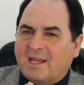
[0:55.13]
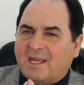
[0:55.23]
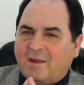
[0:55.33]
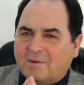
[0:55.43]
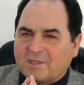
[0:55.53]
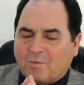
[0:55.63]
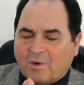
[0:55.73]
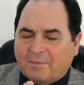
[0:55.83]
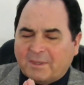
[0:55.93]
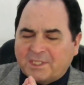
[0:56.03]
He was a
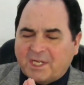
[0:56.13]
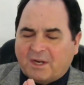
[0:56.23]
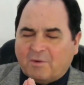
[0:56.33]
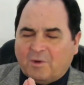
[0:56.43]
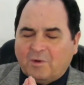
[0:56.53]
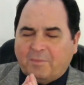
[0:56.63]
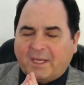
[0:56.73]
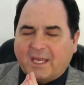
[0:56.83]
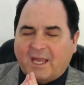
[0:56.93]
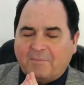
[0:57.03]
Roman general who
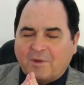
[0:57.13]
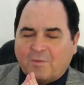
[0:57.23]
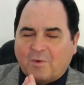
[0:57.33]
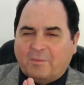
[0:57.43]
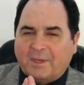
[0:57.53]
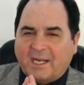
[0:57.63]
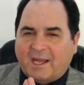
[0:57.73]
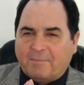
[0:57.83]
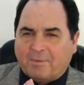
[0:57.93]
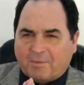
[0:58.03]
became the Roman
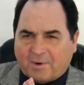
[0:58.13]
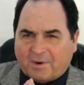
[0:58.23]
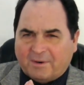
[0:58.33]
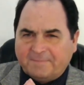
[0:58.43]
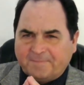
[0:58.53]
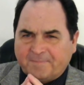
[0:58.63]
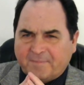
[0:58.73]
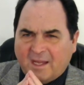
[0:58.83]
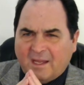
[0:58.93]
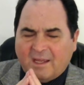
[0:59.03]
emperor.
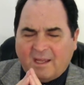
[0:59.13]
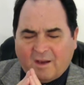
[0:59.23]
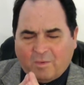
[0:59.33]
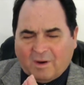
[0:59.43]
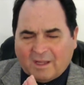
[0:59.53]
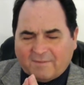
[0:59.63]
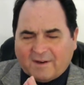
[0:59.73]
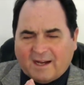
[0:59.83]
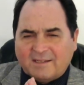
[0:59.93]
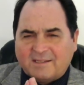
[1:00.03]
He
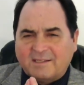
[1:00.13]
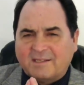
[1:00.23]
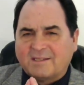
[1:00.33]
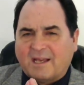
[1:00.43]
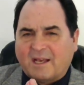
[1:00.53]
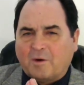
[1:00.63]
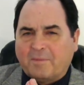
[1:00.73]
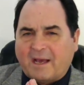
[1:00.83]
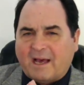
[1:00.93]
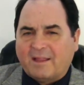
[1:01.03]
qualifies as a
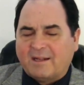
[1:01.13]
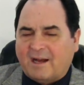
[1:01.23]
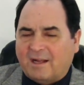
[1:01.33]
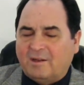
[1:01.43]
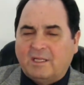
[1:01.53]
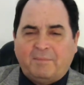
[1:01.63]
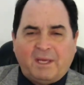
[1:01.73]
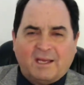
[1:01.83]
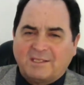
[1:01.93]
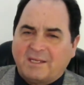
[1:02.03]
psychopath not only
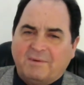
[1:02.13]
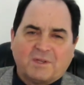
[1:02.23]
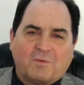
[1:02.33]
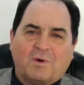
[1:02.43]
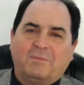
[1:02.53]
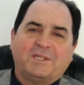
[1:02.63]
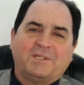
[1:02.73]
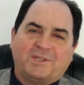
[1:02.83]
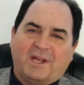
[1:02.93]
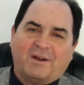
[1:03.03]
because he was a Roman
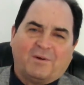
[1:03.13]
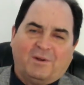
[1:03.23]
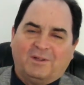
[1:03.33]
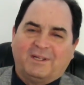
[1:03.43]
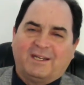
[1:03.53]
general, and